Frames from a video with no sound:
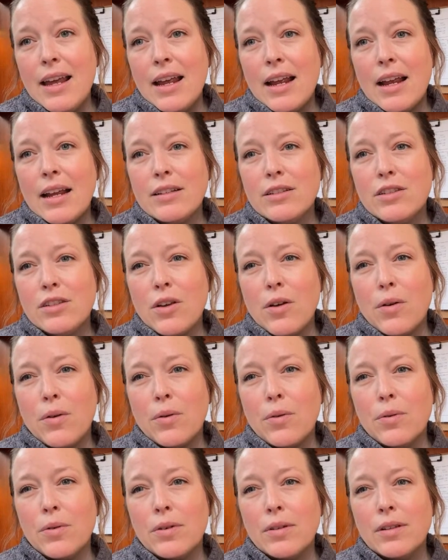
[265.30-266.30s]
And
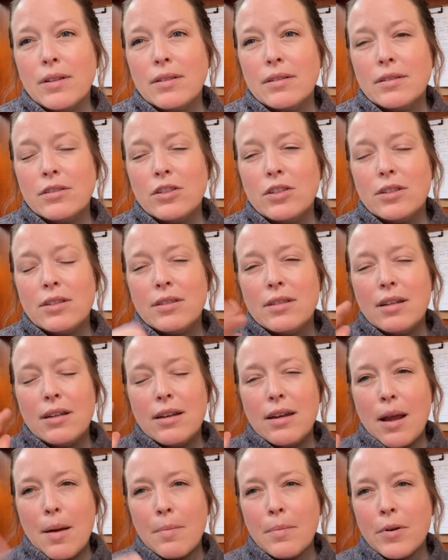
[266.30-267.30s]
so just the
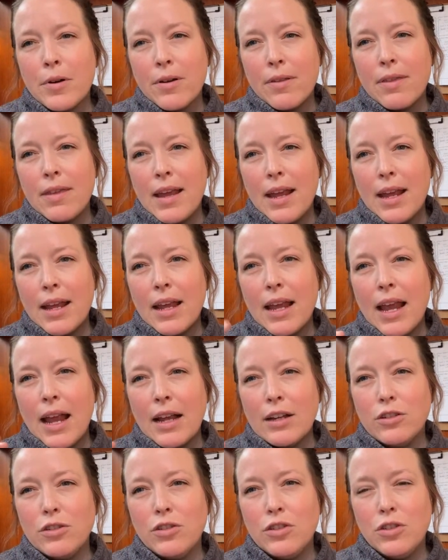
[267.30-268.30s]
number thing
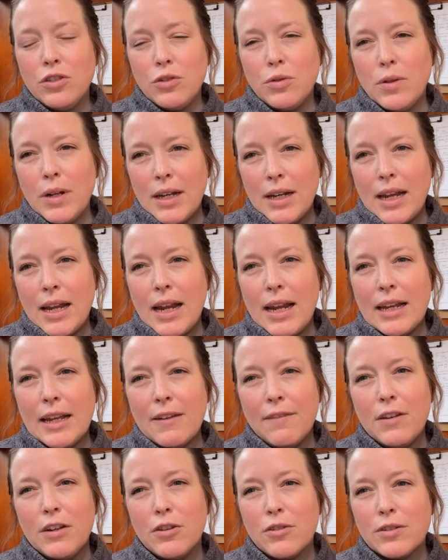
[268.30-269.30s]
and doing it and
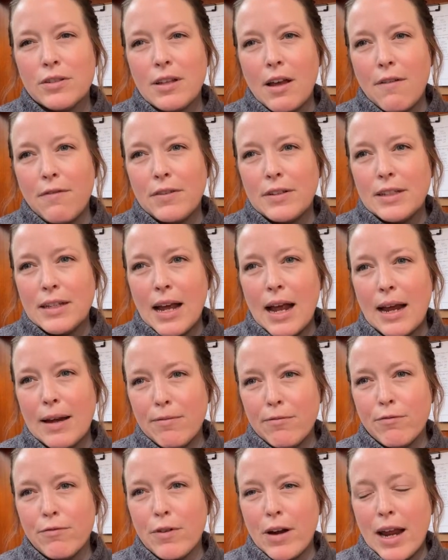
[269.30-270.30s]
giving yourself a
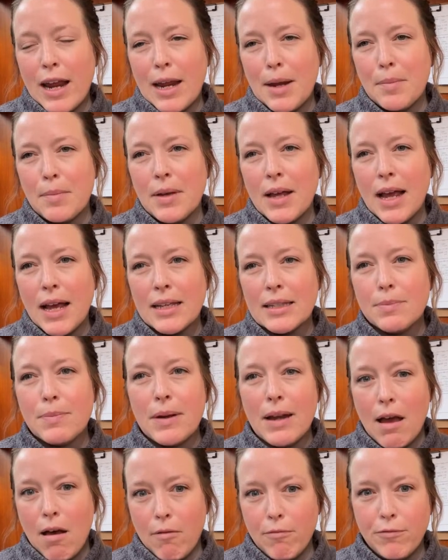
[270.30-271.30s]
time frame has been
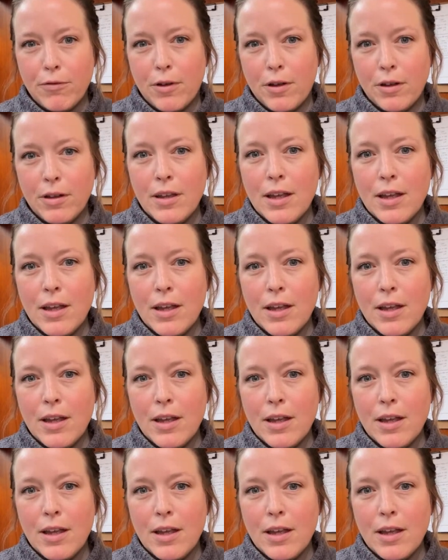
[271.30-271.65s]
helpful.